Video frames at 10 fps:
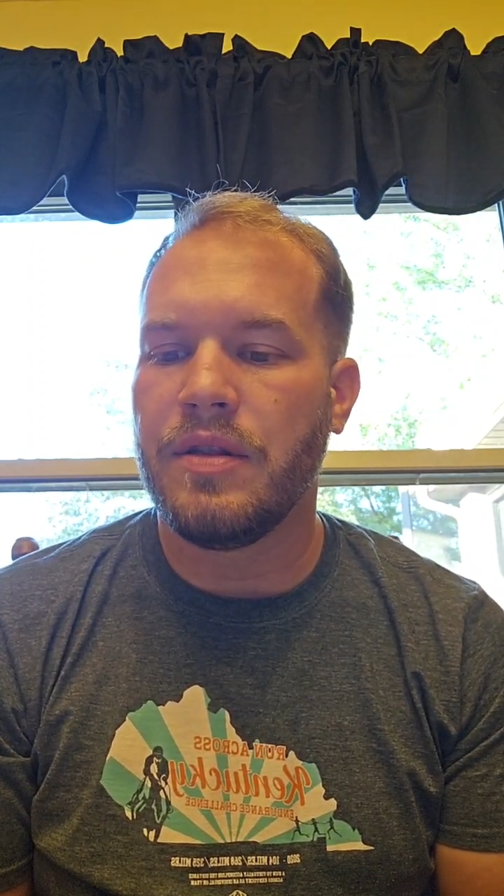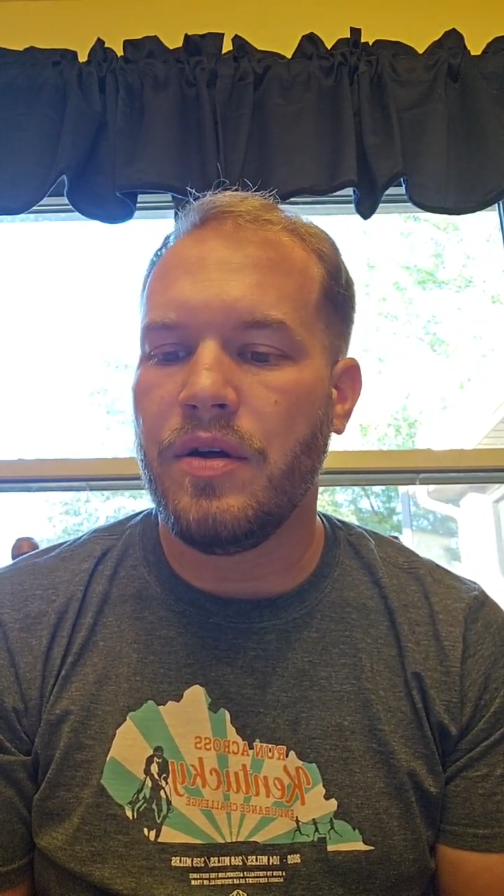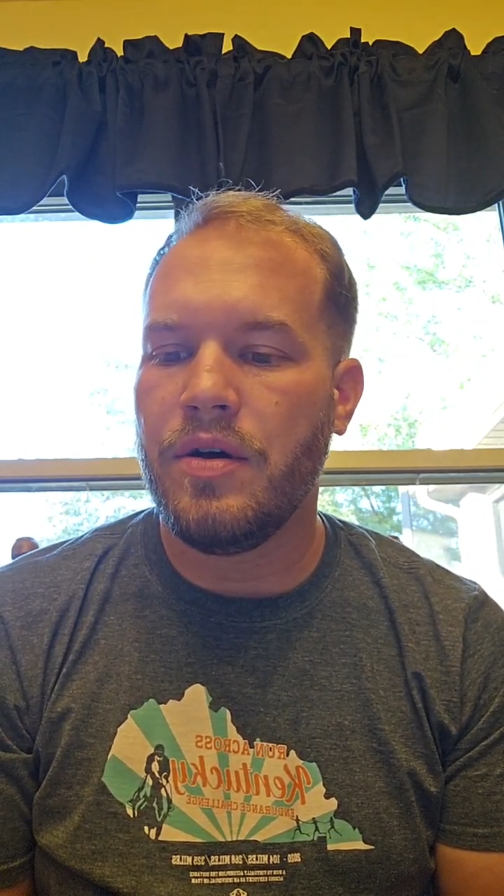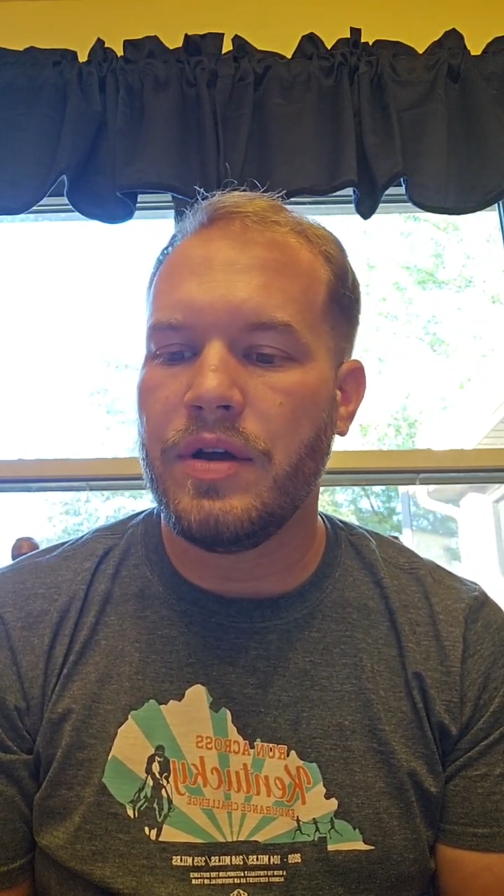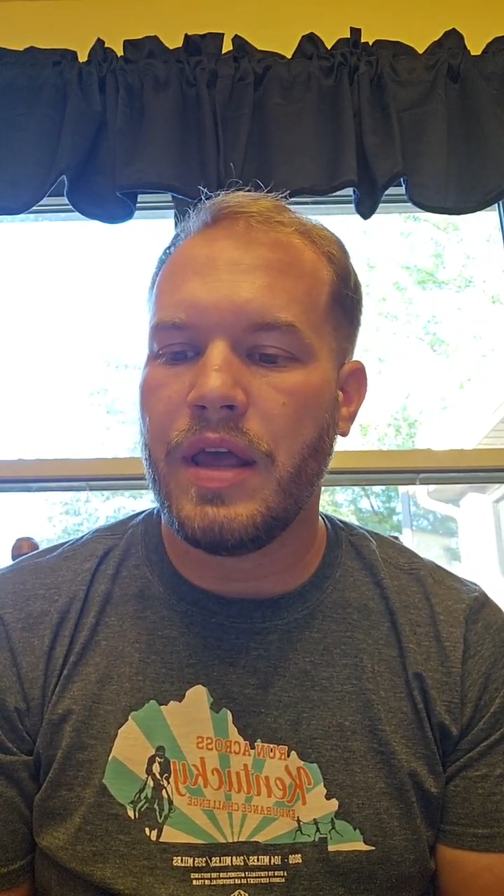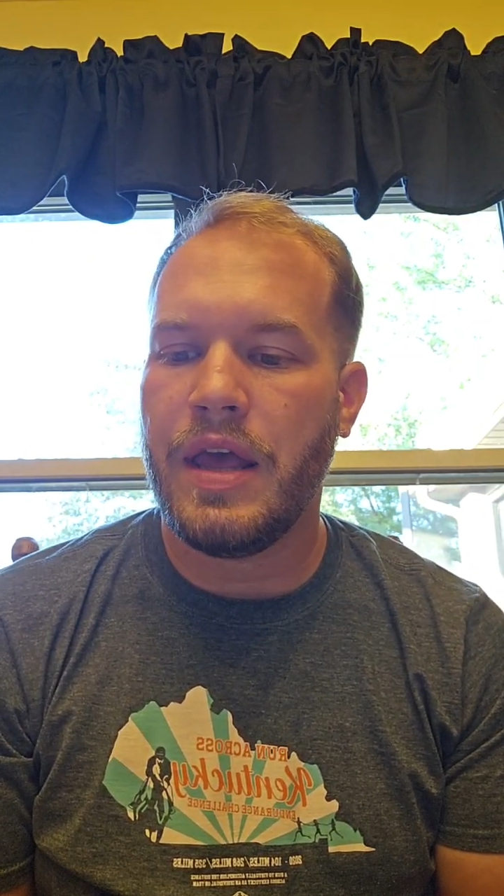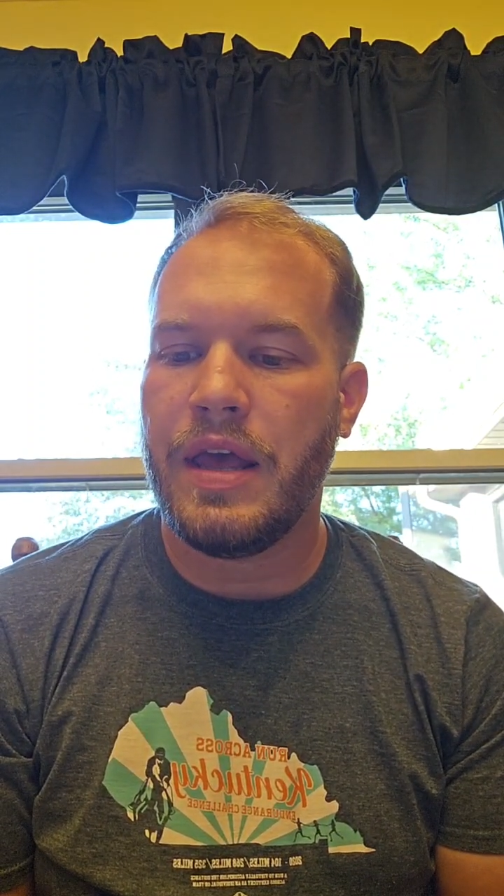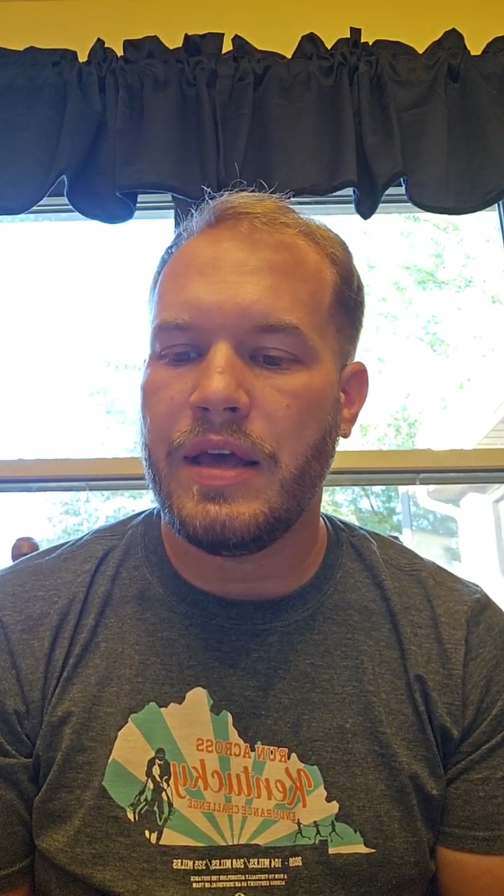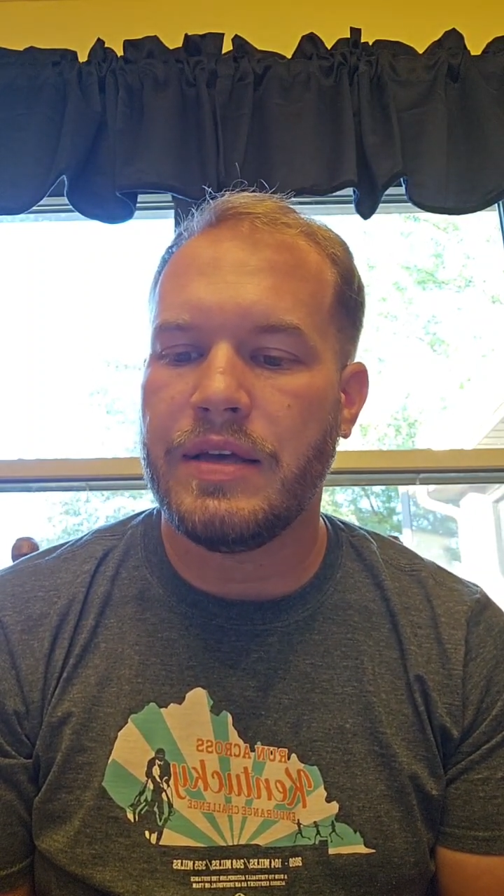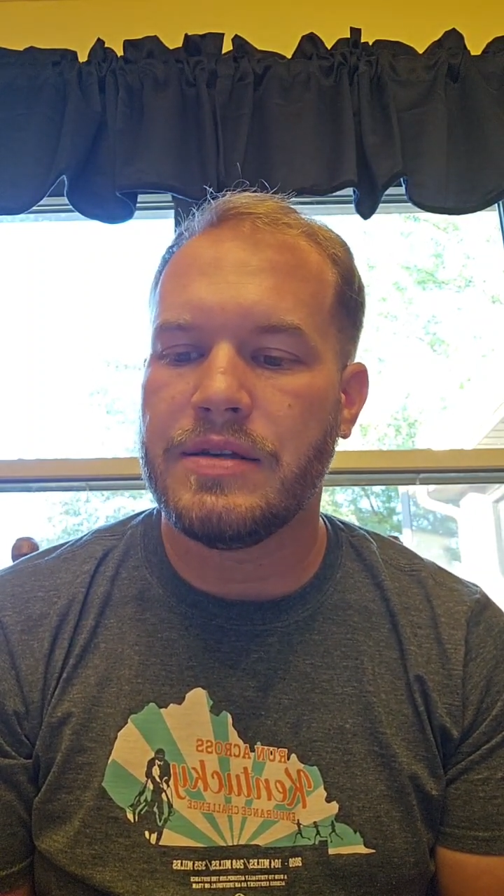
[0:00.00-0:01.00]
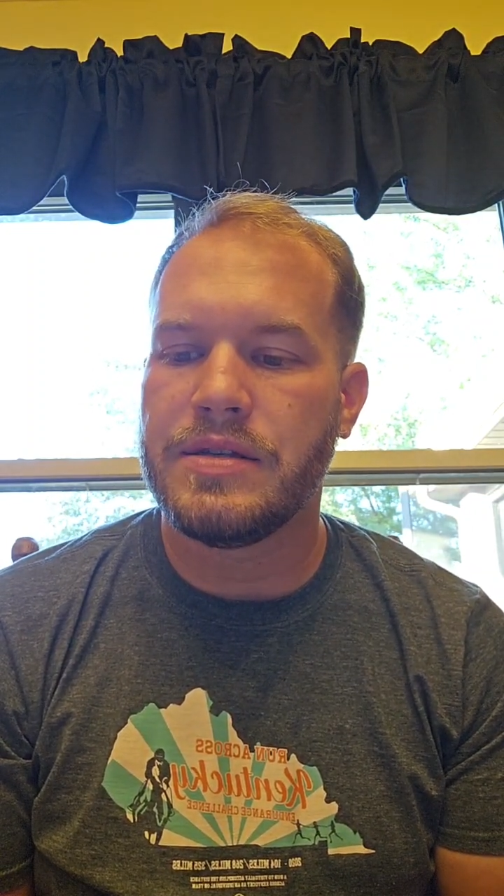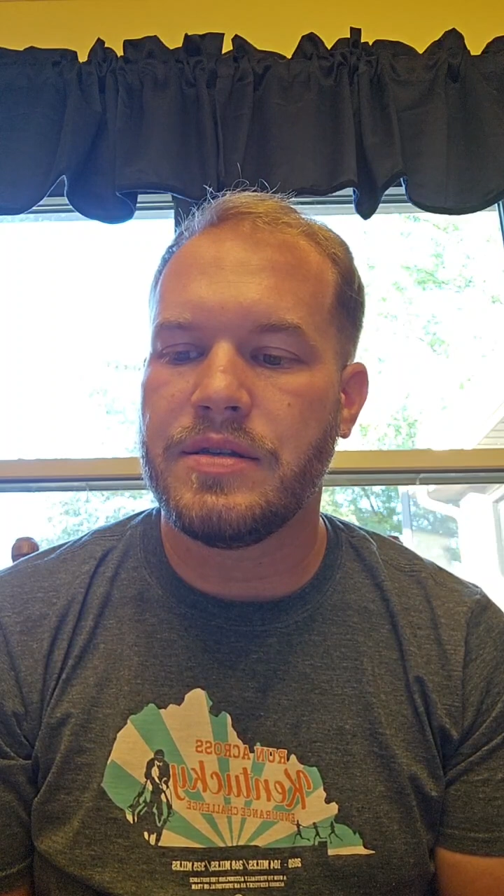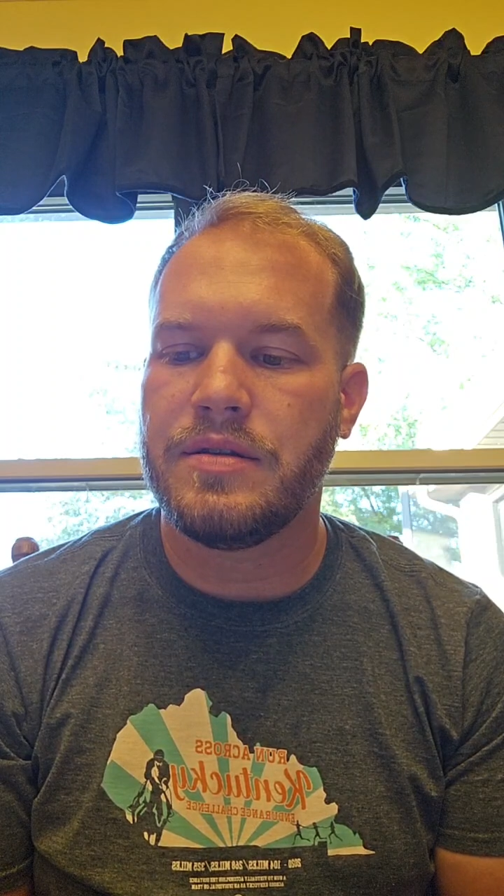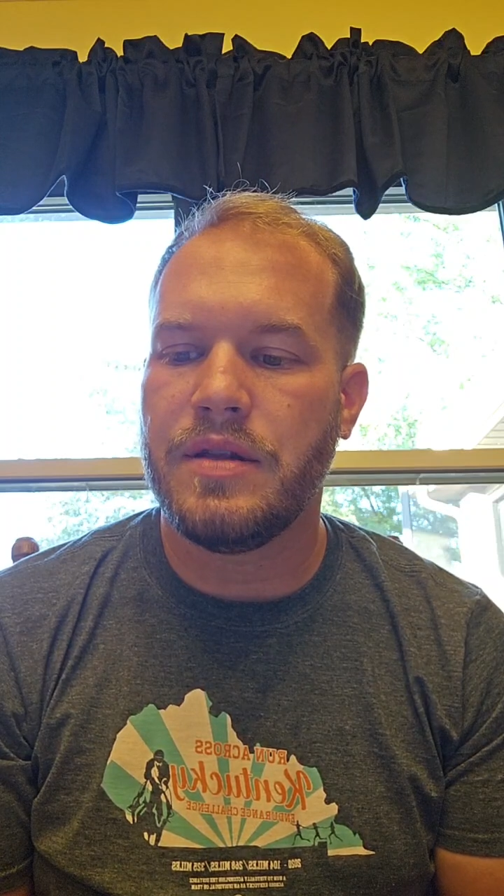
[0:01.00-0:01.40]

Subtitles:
long as